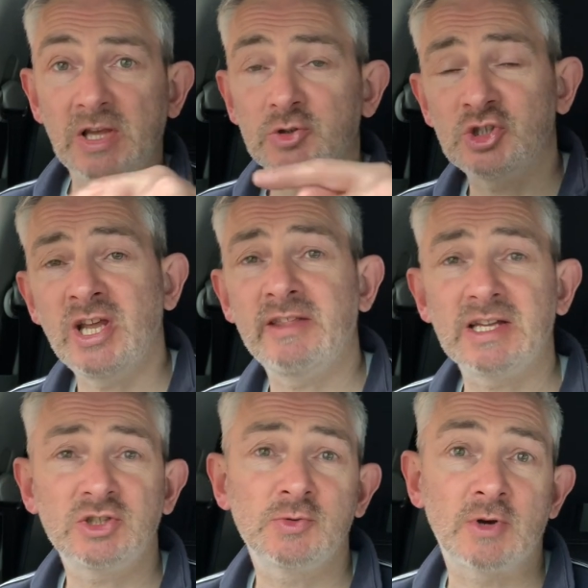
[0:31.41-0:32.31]
just hit
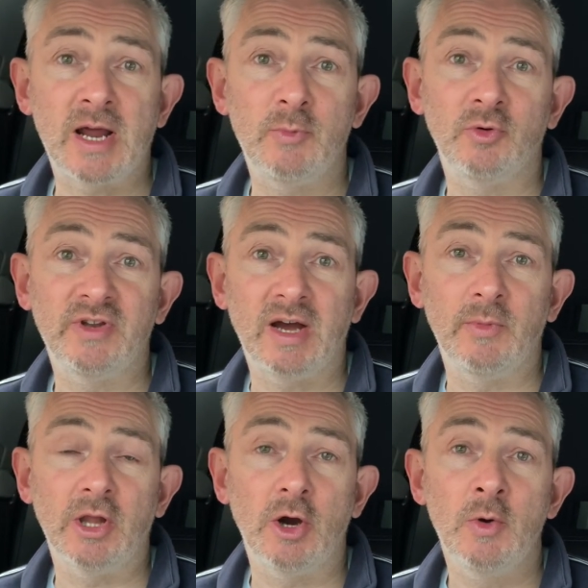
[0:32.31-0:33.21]
that subscribe button down
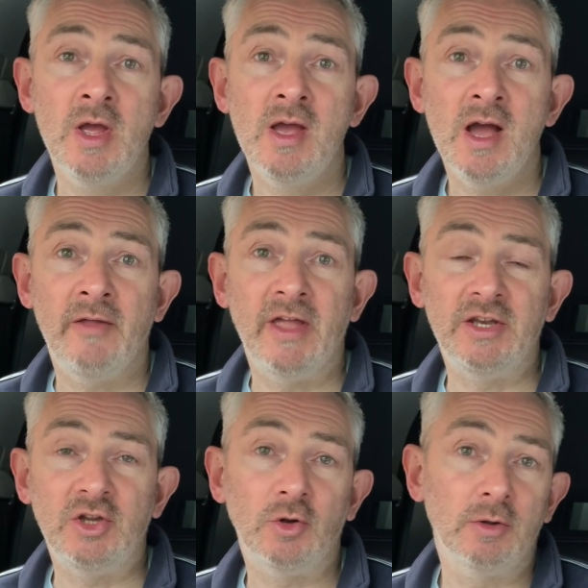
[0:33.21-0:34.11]
below and
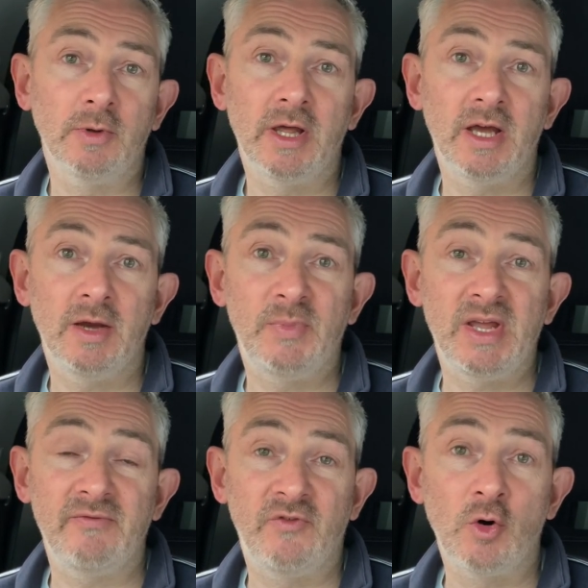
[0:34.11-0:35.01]
then you'll be
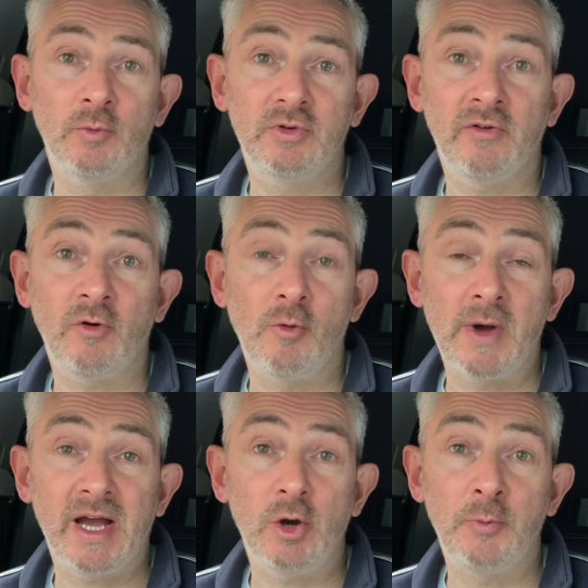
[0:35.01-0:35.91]
informed of all
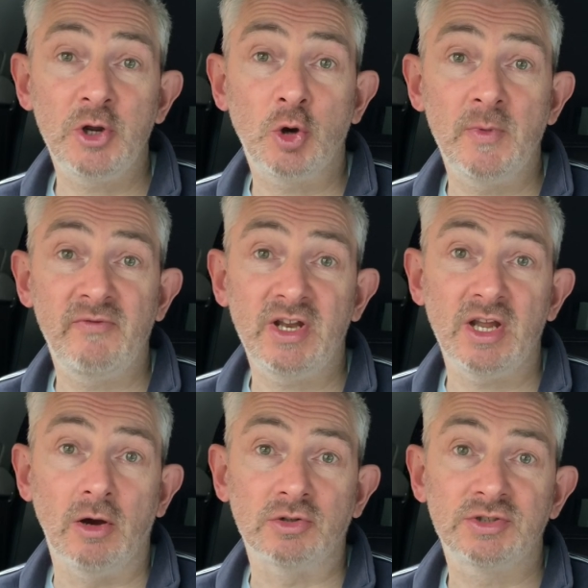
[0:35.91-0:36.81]
my up and coming
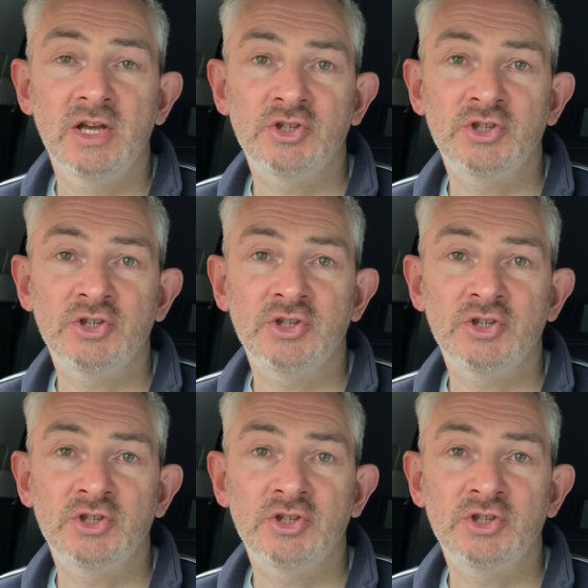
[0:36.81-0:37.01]
videos.